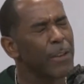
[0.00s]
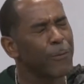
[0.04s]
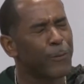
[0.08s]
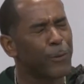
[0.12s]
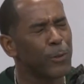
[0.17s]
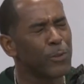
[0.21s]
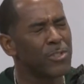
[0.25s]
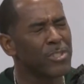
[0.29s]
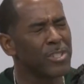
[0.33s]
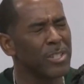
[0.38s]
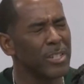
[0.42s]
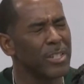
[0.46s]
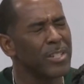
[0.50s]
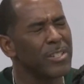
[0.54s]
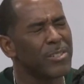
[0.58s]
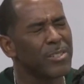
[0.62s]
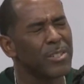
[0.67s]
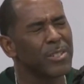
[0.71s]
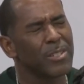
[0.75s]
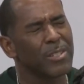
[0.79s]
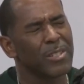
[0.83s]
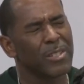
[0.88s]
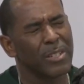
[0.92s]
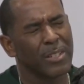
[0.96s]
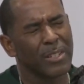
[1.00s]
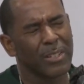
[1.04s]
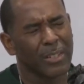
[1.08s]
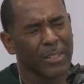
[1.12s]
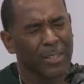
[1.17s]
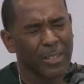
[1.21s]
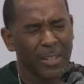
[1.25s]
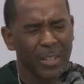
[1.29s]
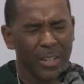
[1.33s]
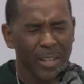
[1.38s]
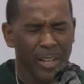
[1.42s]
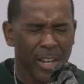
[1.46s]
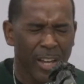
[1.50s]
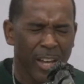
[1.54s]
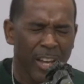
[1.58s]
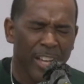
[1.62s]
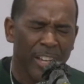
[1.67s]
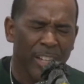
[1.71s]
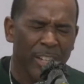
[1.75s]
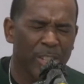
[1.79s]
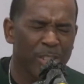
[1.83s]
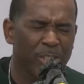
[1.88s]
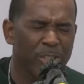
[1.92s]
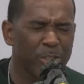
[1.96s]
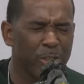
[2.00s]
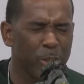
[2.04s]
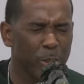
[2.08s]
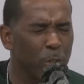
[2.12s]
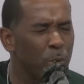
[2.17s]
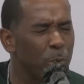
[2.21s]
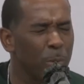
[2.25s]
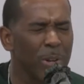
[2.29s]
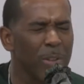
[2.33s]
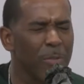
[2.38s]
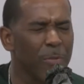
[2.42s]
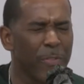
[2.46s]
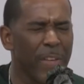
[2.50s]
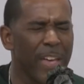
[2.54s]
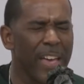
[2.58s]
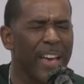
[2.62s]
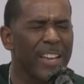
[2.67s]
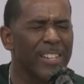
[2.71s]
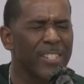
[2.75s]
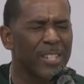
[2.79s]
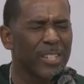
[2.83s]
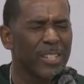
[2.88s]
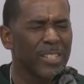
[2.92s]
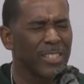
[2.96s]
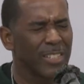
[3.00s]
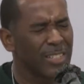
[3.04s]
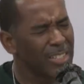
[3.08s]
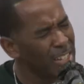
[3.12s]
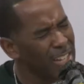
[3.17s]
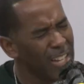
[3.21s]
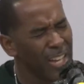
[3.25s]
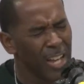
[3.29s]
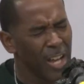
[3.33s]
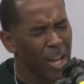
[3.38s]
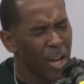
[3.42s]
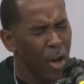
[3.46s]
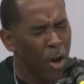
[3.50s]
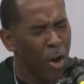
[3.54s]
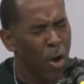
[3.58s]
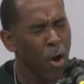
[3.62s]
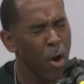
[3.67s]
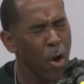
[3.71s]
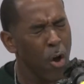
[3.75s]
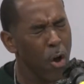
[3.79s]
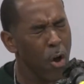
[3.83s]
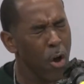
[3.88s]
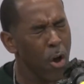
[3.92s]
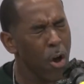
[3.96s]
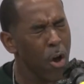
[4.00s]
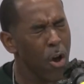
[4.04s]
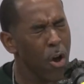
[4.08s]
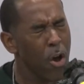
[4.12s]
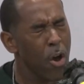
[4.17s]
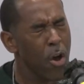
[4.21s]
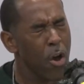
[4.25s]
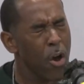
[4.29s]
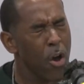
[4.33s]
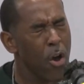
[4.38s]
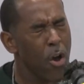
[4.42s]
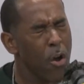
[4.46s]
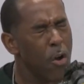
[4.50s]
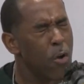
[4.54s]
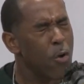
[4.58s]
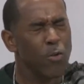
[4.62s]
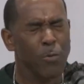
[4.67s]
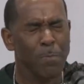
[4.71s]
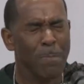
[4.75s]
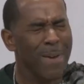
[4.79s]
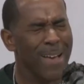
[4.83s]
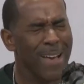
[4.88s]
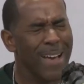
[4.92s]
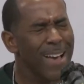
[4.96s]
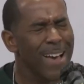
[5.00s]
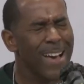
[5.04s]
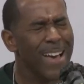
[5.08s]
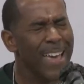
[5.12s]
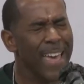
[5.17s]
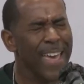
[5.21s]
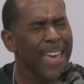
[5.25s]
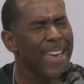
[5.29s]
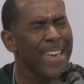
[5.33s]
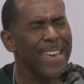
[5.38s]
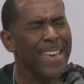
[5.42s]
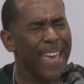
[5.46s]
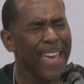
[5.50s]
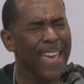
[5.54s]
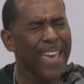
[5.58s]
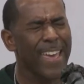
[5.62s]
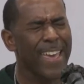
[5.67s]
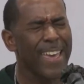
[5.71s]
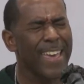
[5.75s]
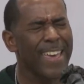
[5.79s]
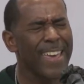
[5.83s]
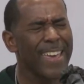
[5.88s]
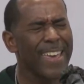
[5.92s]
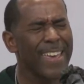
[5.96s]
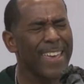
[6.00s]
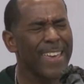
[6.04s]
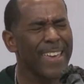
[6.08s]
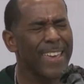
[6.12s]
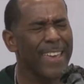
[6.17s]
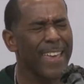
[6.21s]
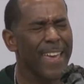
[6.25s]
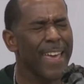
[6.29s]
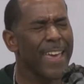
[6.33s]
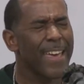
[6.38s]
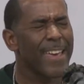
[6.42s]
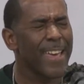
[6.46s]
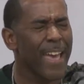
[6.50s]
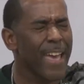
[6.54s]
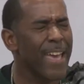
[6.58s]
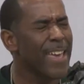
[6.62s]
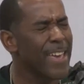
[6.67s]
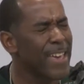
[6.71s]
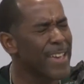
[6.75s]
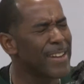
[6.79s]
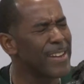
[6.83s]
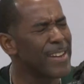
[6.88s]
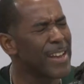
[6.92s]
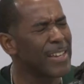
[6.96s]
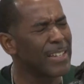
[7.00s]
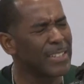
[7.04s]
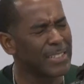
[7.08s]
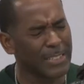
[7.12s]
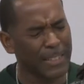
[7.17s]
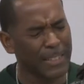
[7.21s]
grateful, Jesus, because you were there to hold my hand.